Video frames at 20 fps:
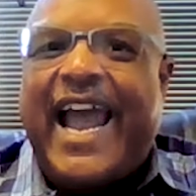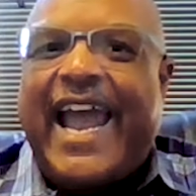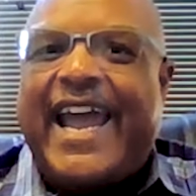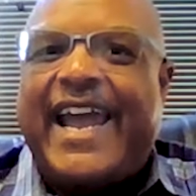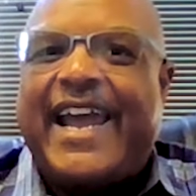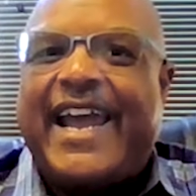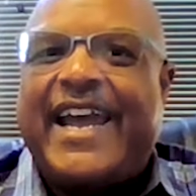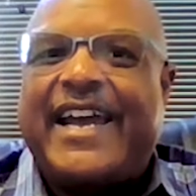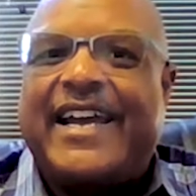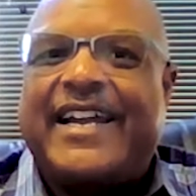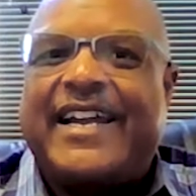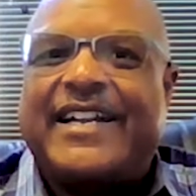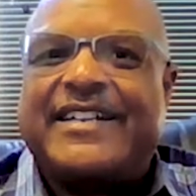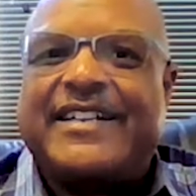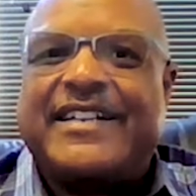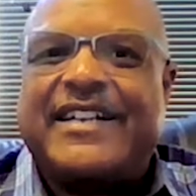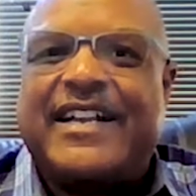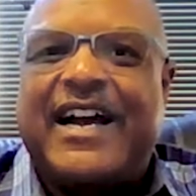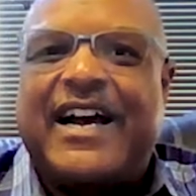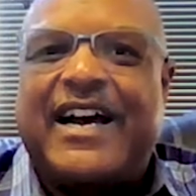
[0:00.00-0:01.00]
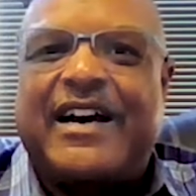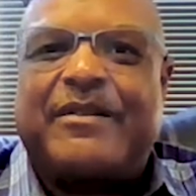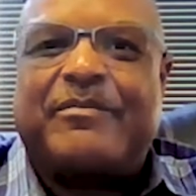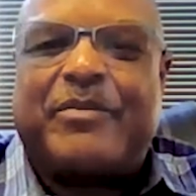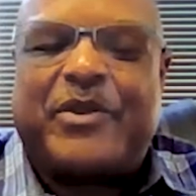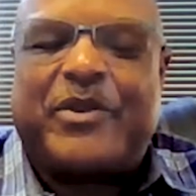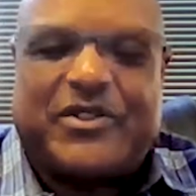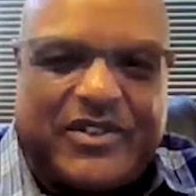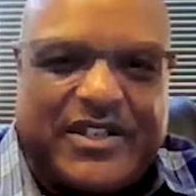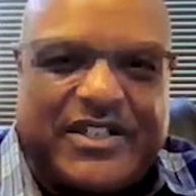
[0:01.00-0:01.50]
and
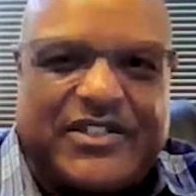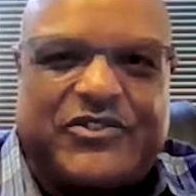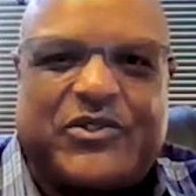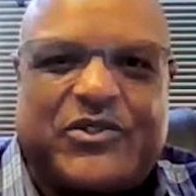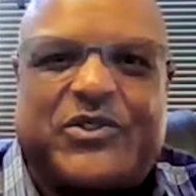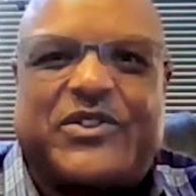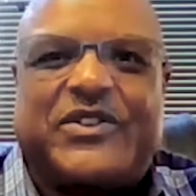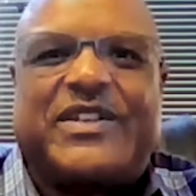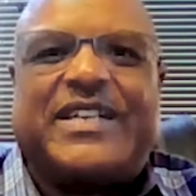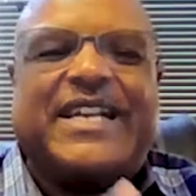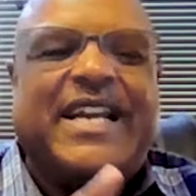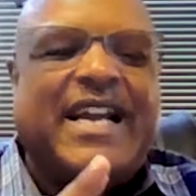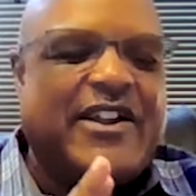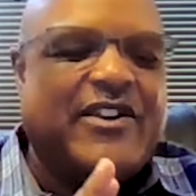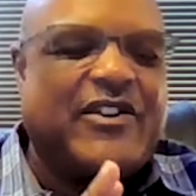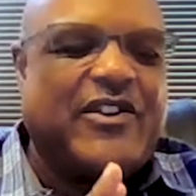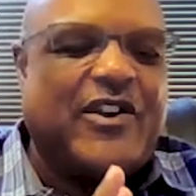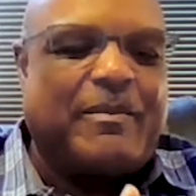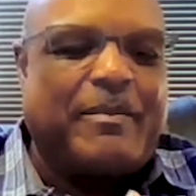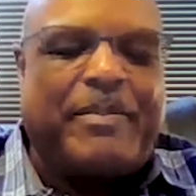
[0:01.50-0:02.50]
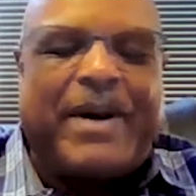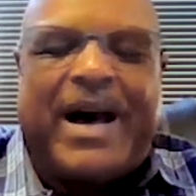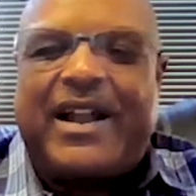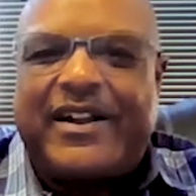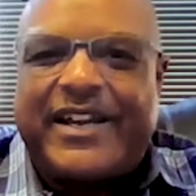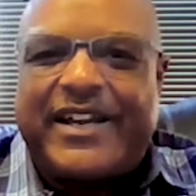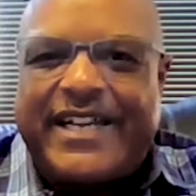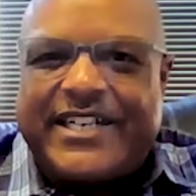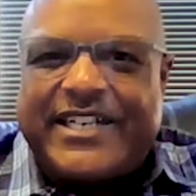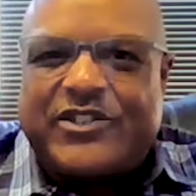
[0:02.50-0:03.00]
personal injury, you're talking about
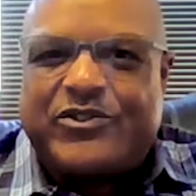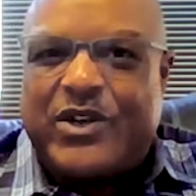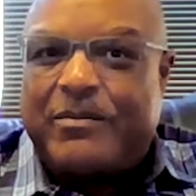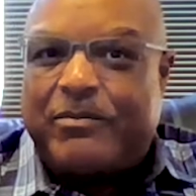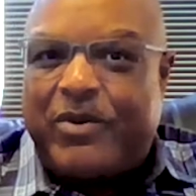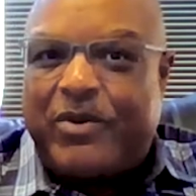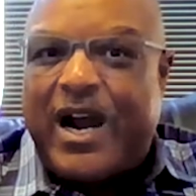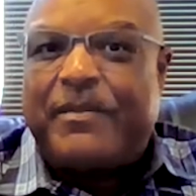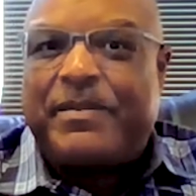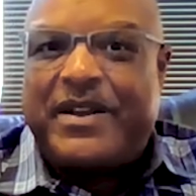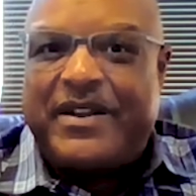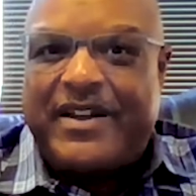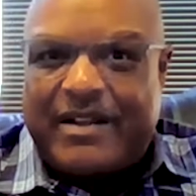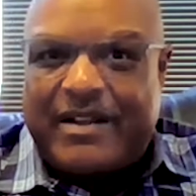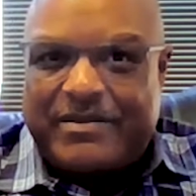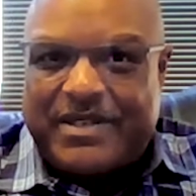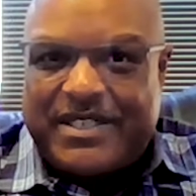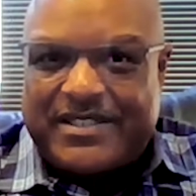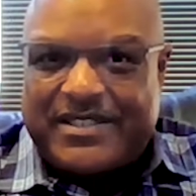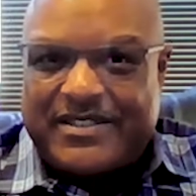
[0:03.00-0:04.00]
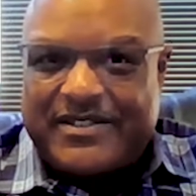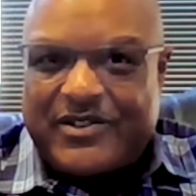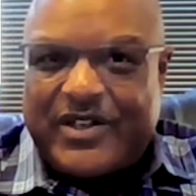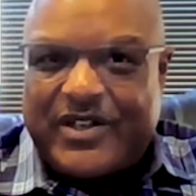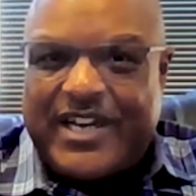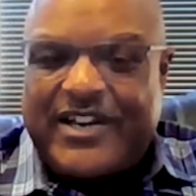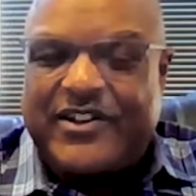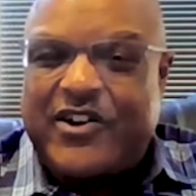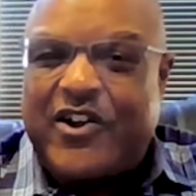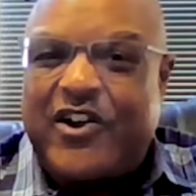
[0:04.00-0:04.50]
bodily injury and property damage.
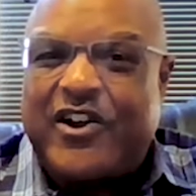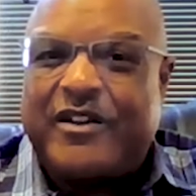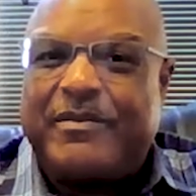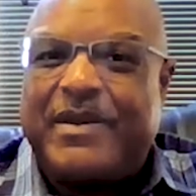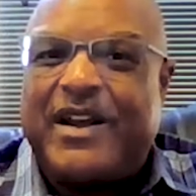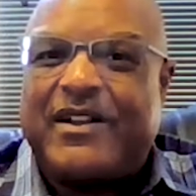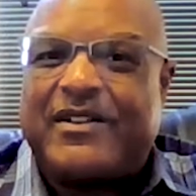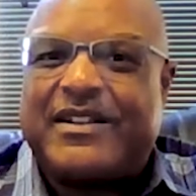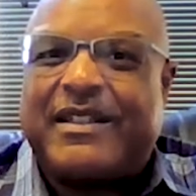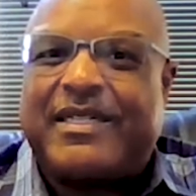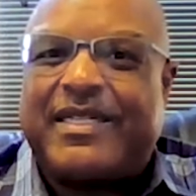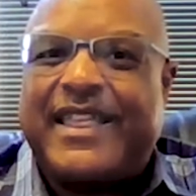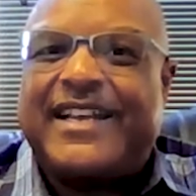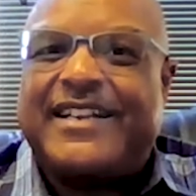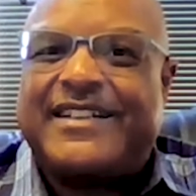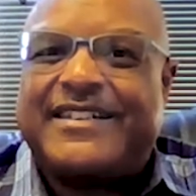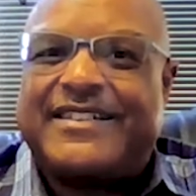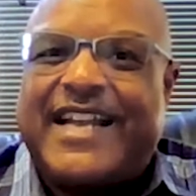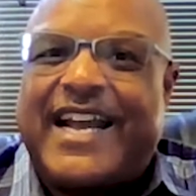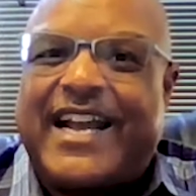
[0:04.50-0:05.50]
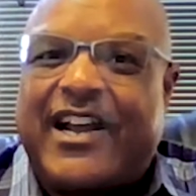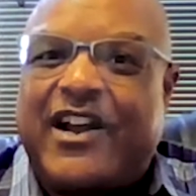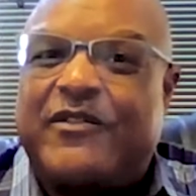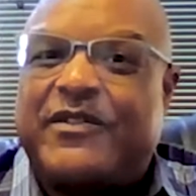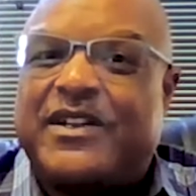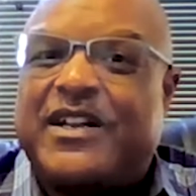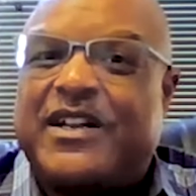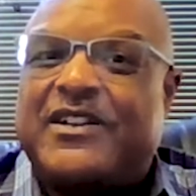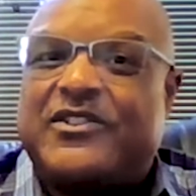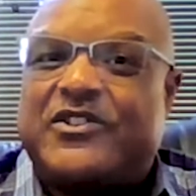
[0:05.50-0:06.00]
Okay, you're talking about the things that
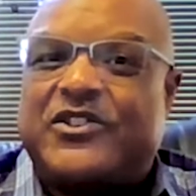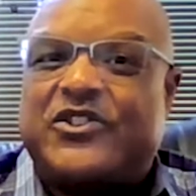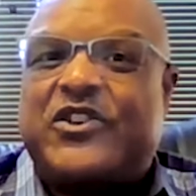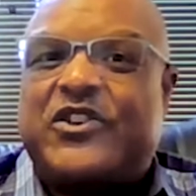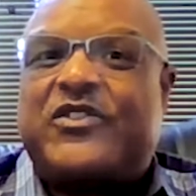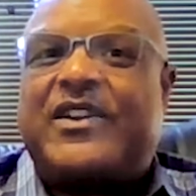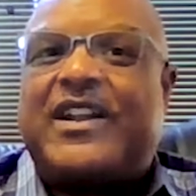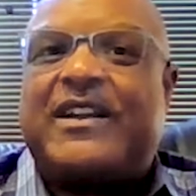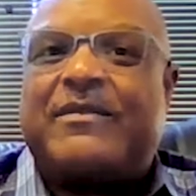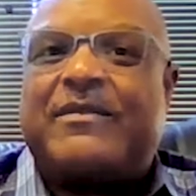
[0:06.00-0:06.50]
covered under the general